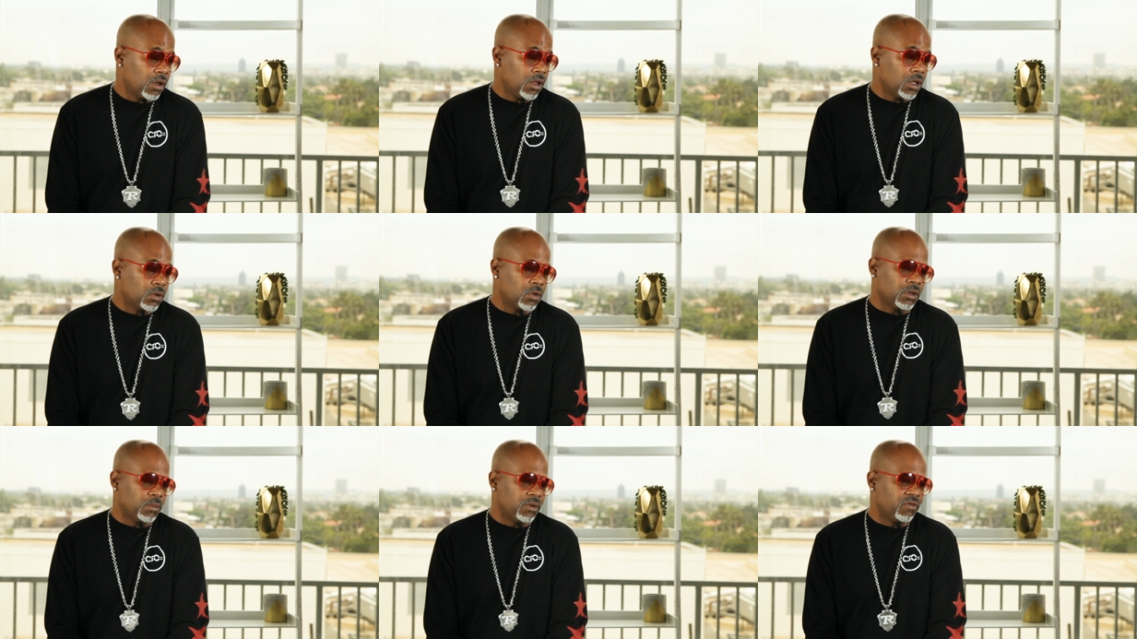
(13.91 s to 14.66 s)
It would
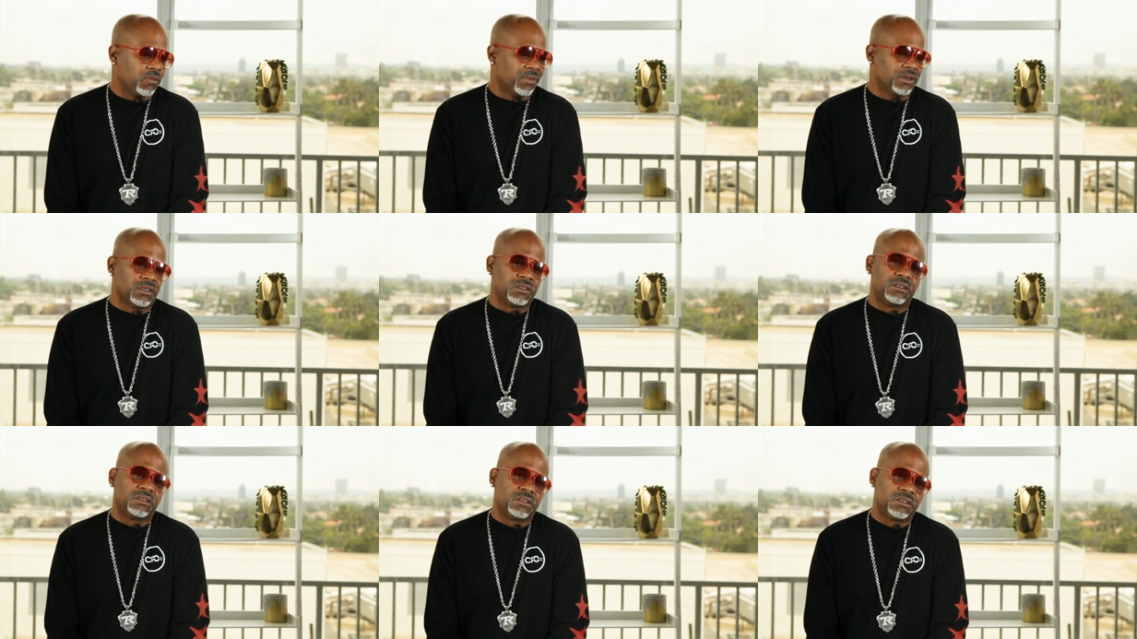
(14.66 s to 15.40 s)
only be for money.
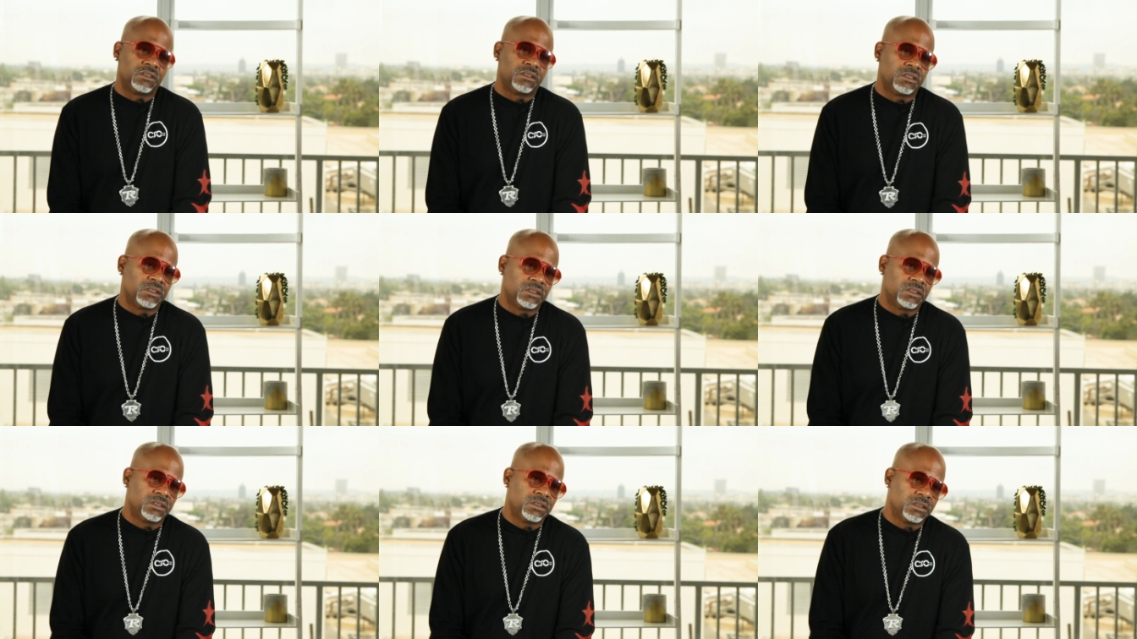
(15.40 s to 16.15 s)

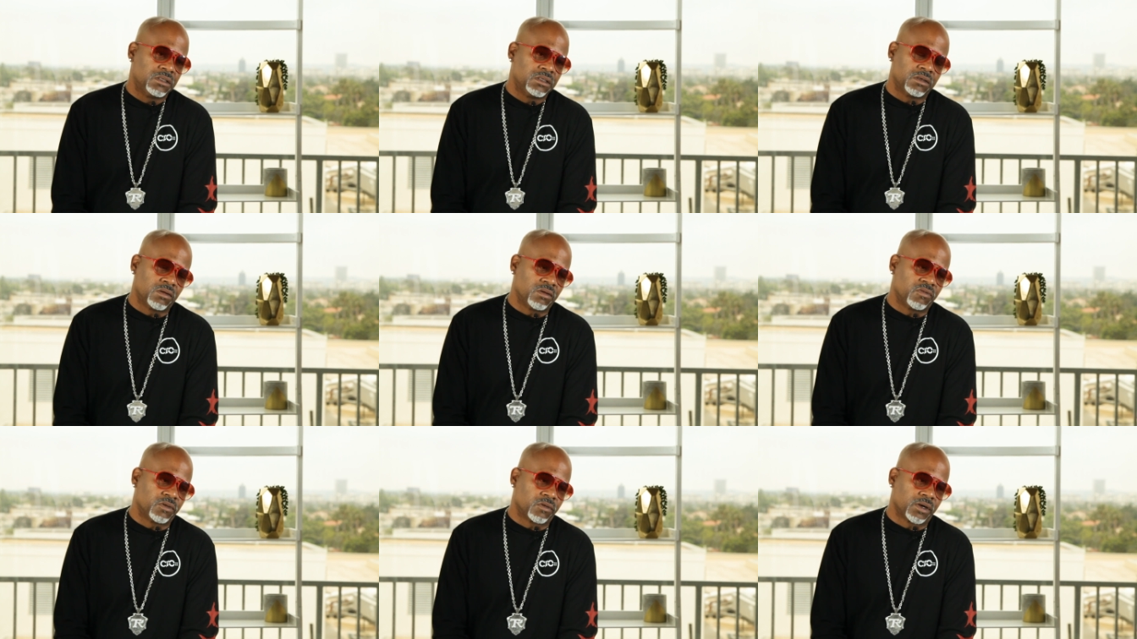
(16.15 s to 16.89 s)
Hmm. Only
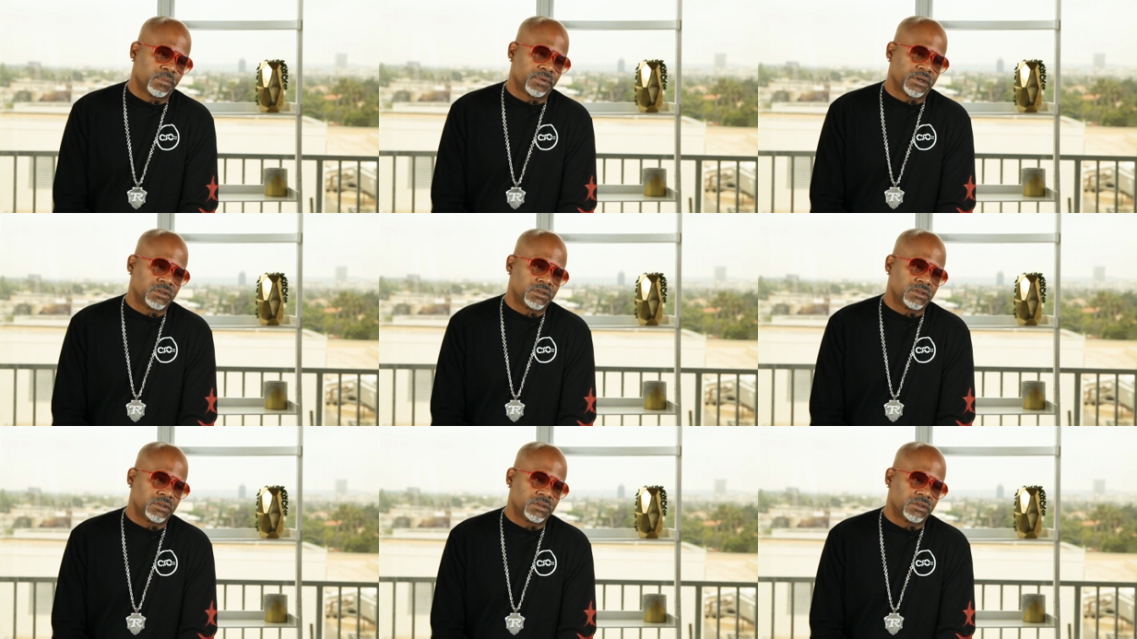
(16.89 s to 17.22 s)
for the right price.